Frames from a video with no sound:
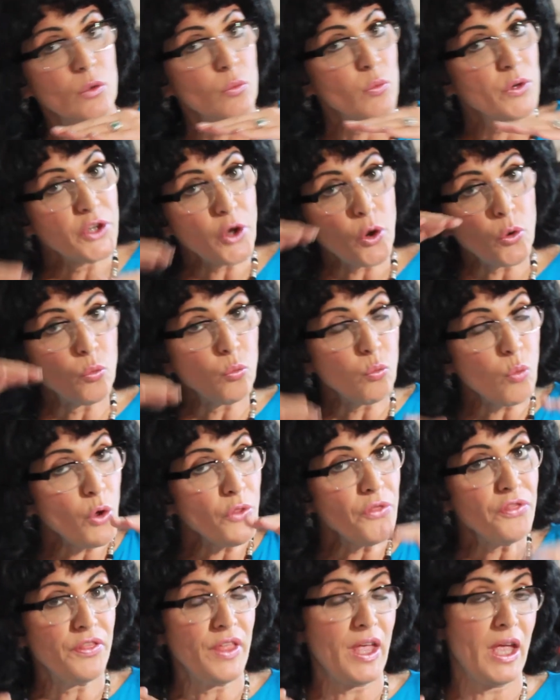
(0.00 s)
We don't
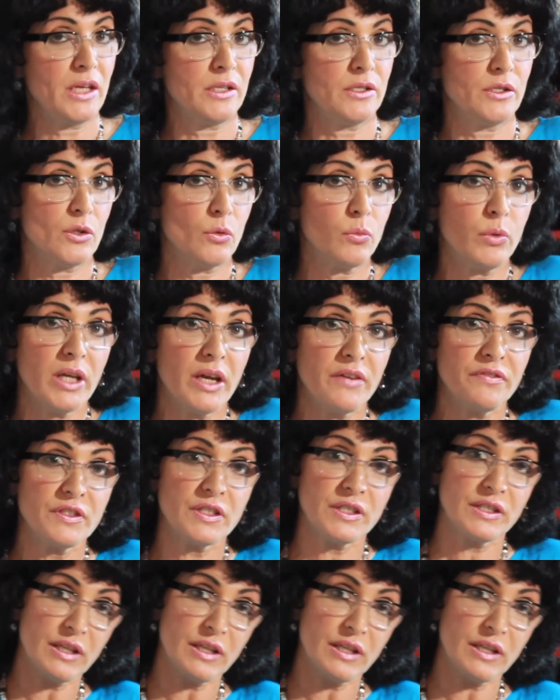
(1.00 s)
want that, so we have to